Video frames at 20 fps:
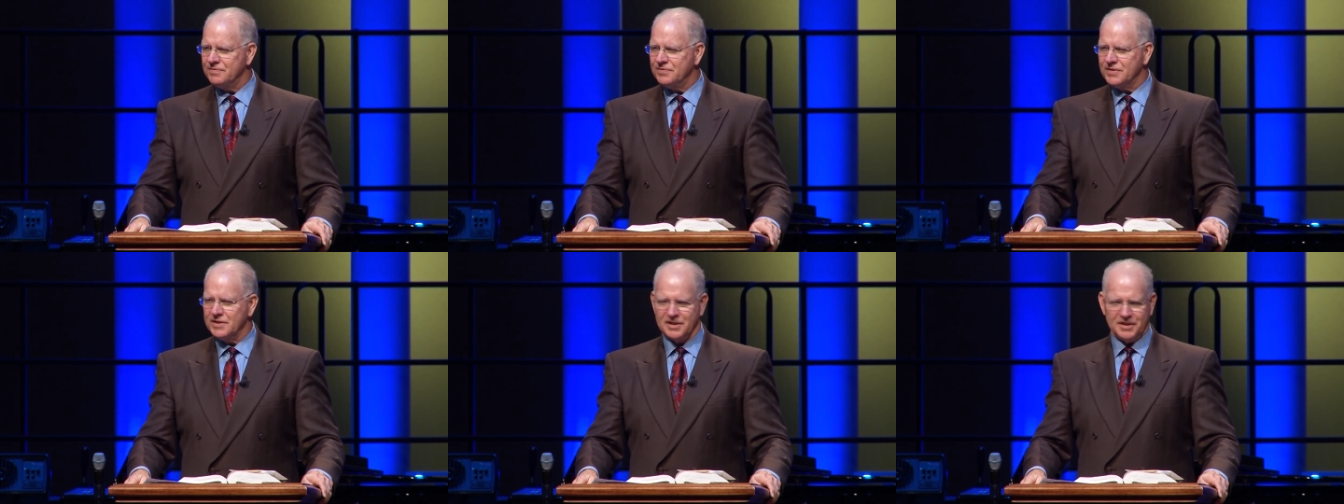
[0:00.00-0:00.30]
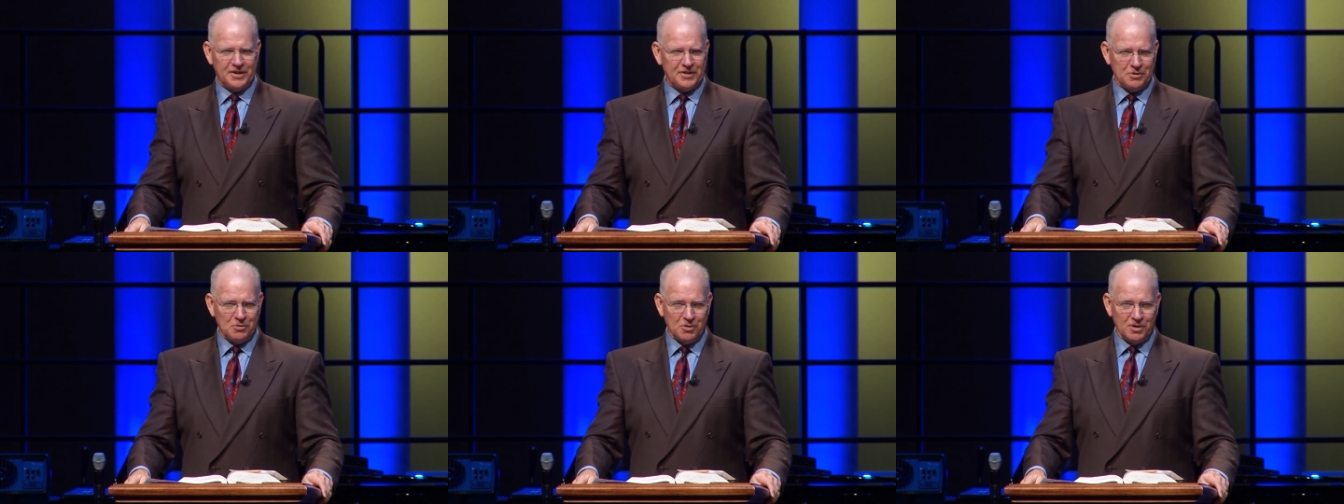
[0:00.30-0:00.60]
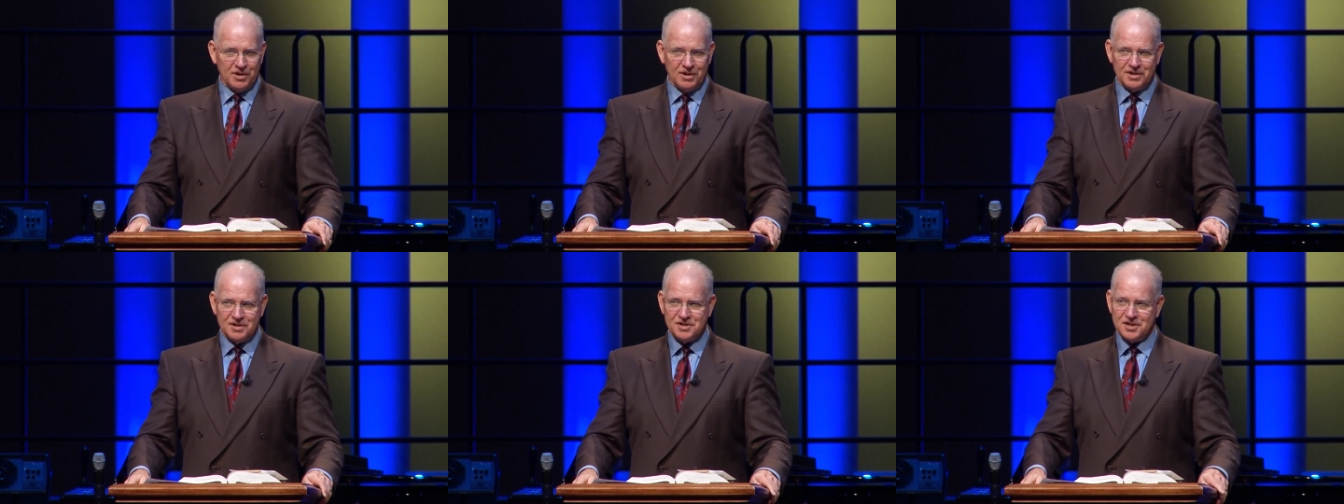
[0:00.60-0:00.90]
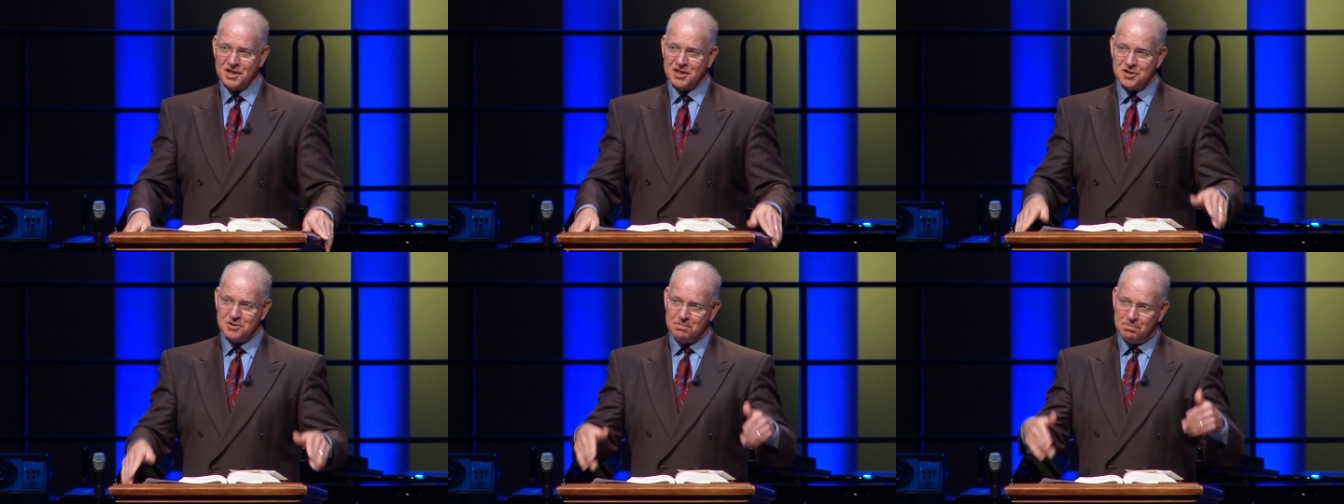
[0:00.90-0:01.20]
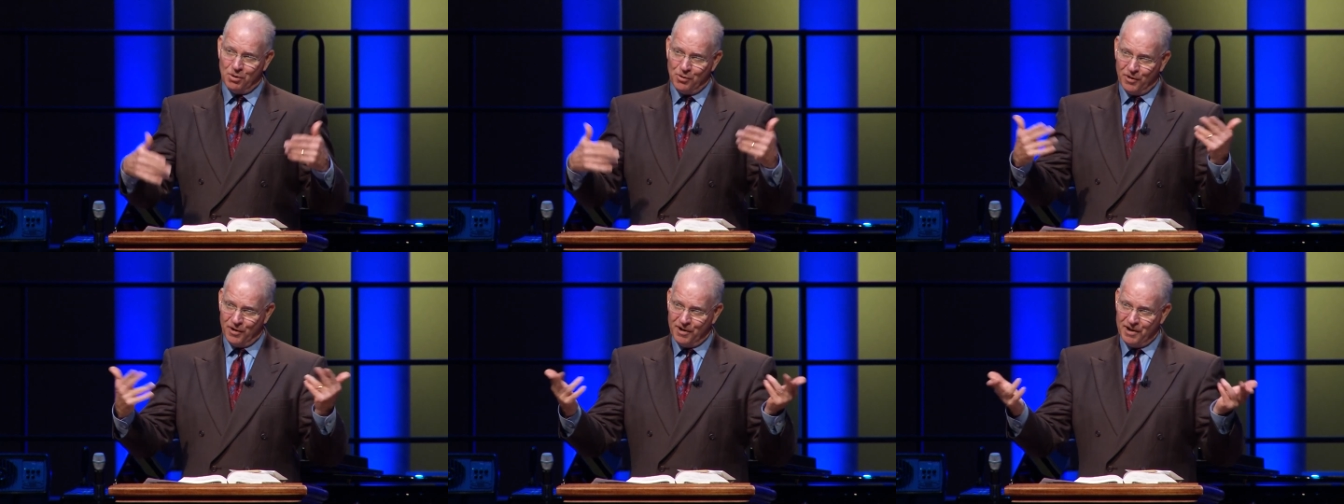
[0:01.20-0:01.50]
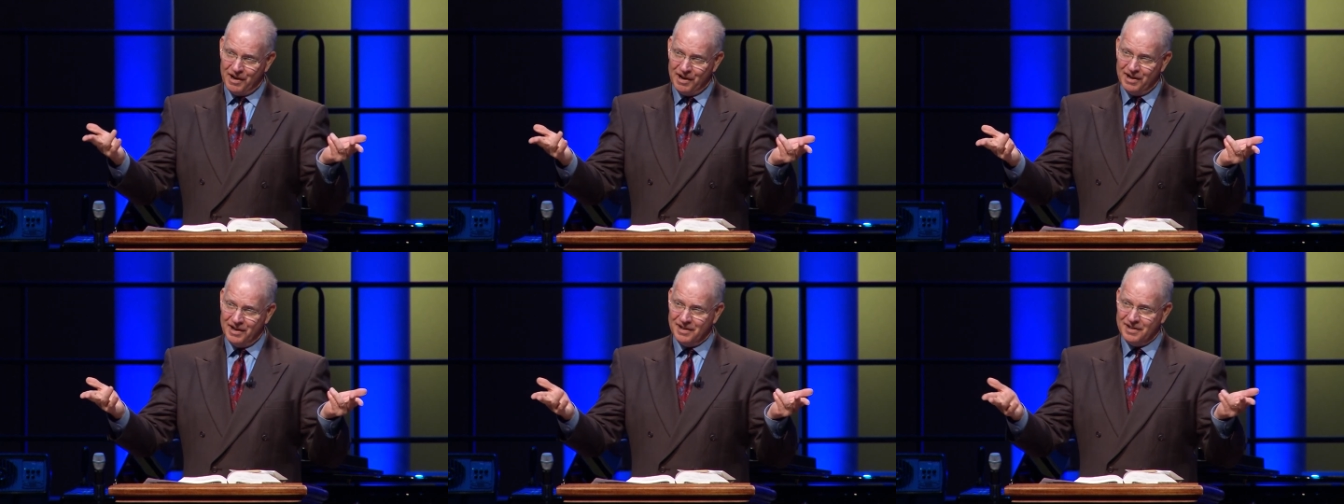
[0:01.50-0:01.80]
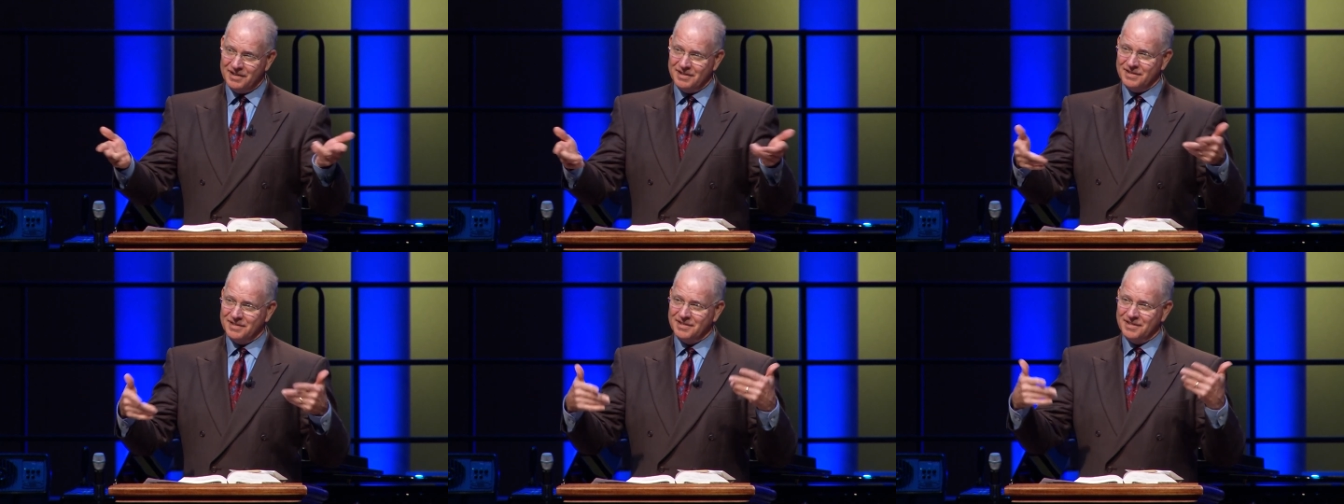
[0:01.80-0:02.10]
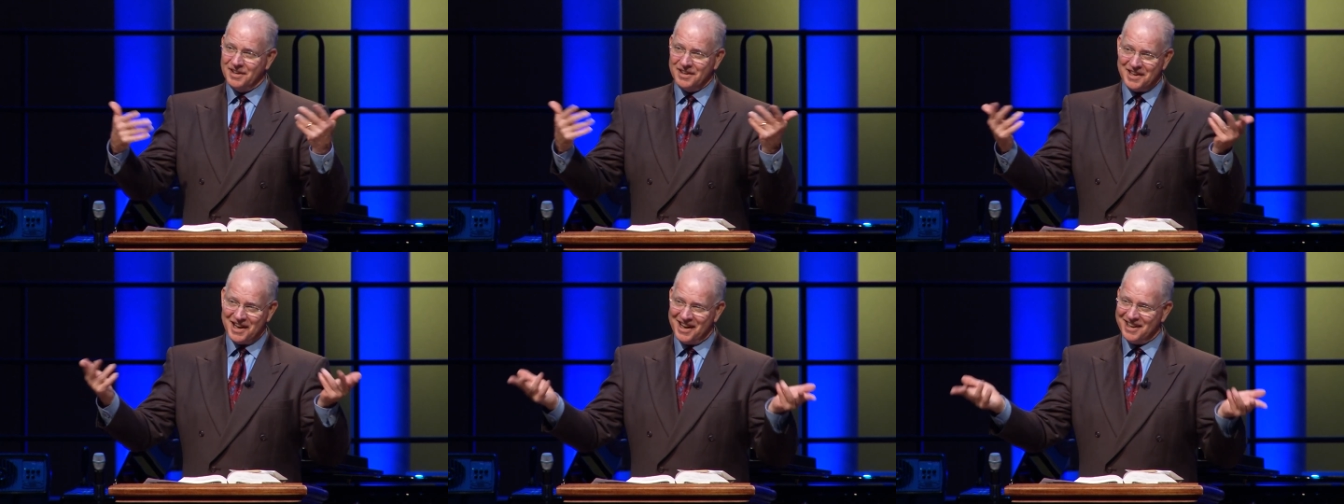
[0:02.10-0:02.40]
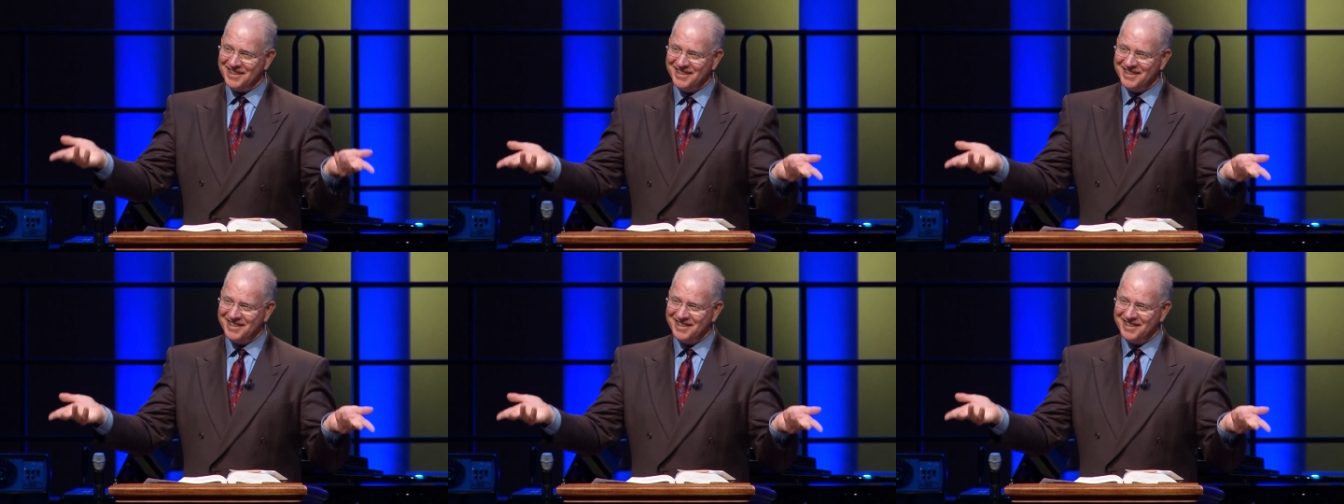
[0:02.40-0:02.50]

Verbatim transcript: In other words, he's born again.